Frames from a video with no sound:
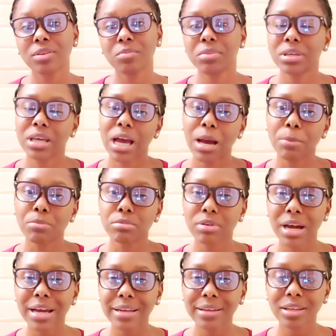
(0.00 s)
to be a
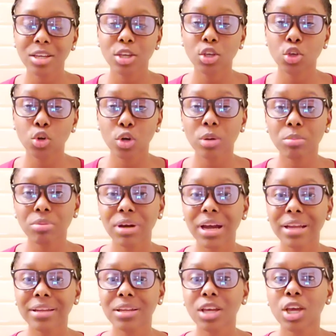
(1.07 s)
brand, your
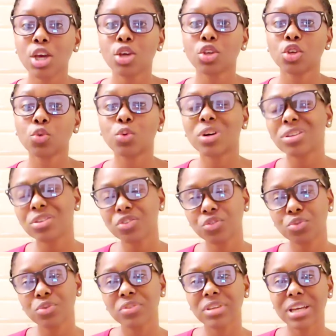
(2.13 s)
brand. You want to
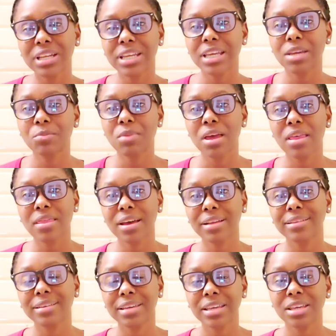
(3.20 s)
choose a name
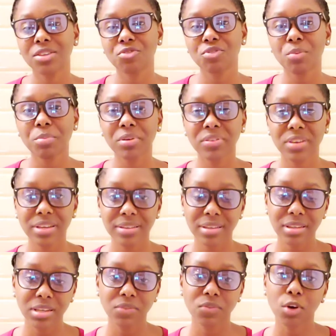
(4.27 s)
that is
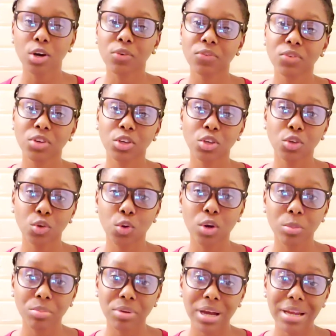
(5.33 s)
representative of
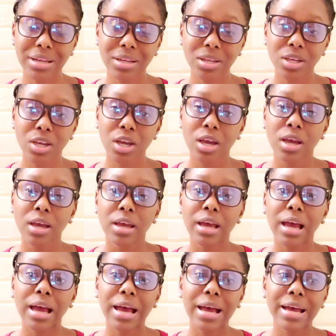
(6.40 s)
your brand.
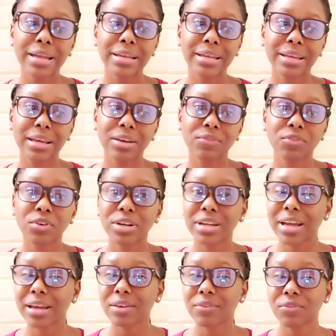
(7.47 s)
And
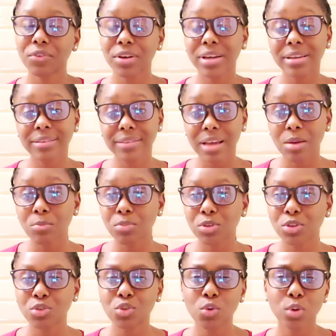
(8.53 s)
for example,
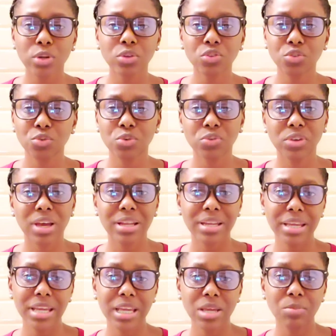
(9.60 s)
you don't want to choose a
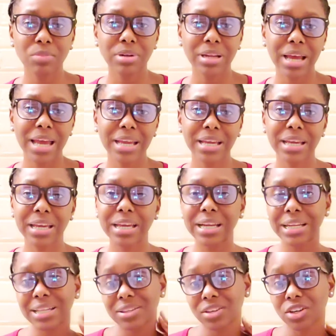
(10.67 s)
name like
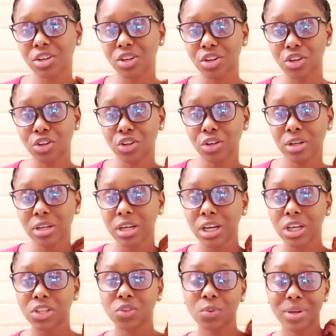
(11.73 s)
Glitter Girl
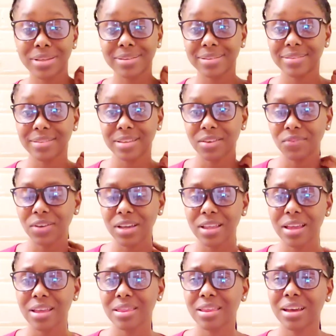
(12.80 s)

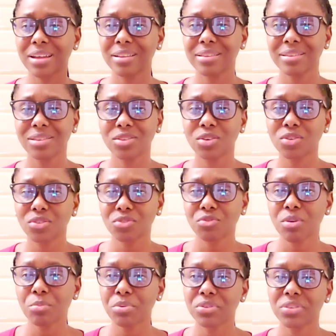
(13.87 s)
27 that doesn't
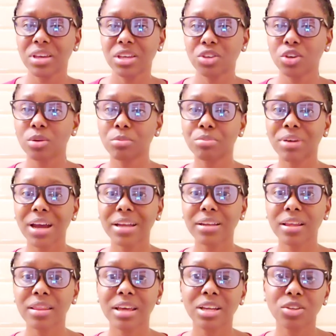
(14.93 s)
represent your
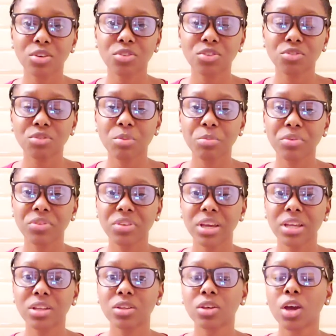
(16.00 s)
brand, that doesn't
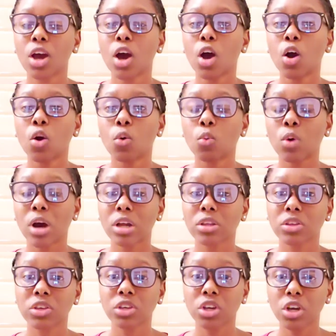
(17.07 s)
represent
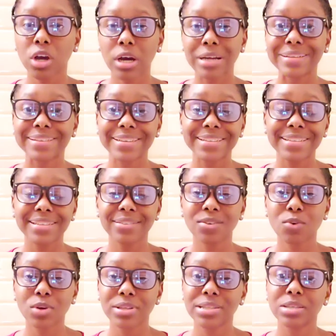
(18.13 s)
what your content is
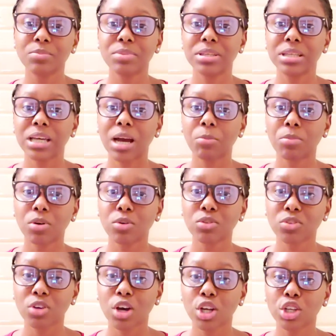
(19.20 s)
going to be
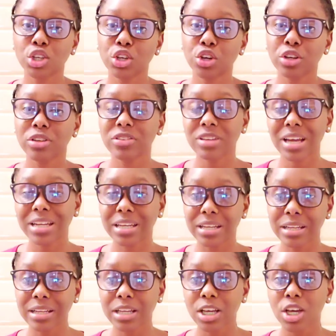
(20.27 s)
about on your
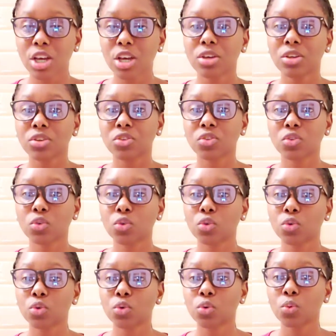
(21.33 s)
channel.
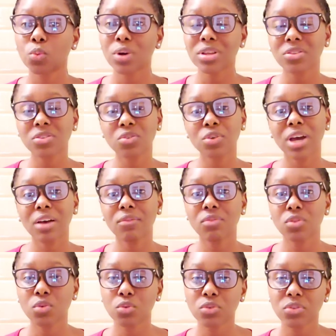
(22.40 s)
So once you
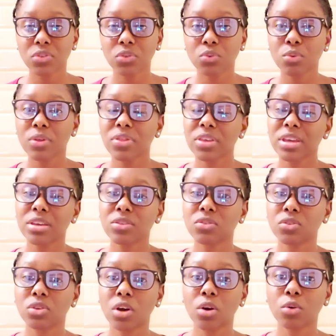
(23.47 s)
have those two
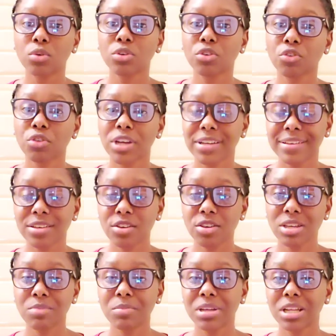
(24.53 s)
things down, creating
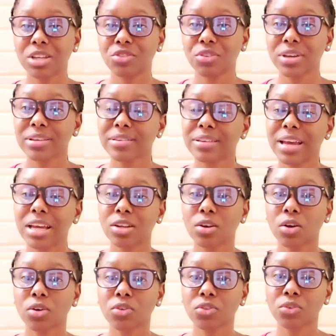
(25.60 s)
your email address and
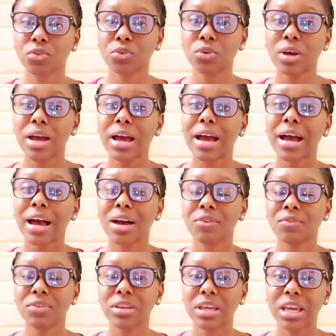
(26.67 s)
also
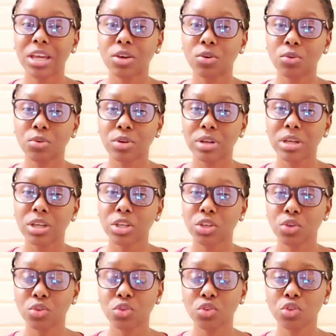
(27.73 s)
having a good
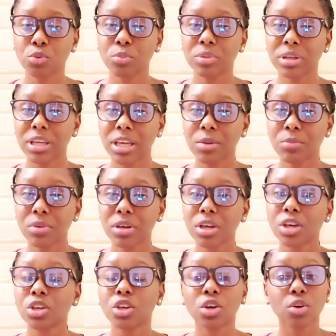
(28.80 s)
YouTube name,
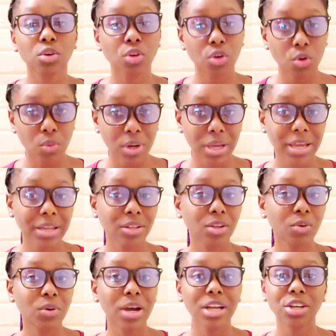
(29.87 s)
you're gonna go ahead
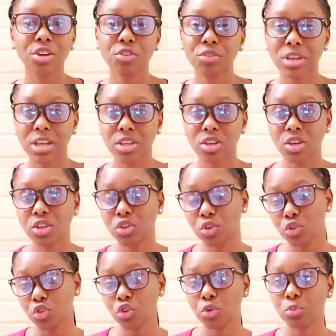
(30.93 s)
now and create your
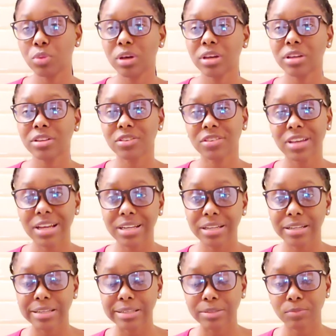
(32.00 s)
YouTube
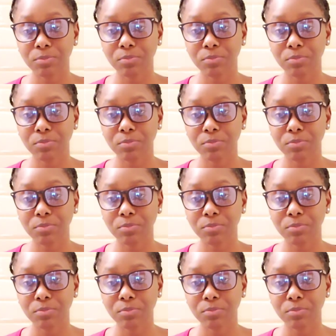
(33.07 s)
channel.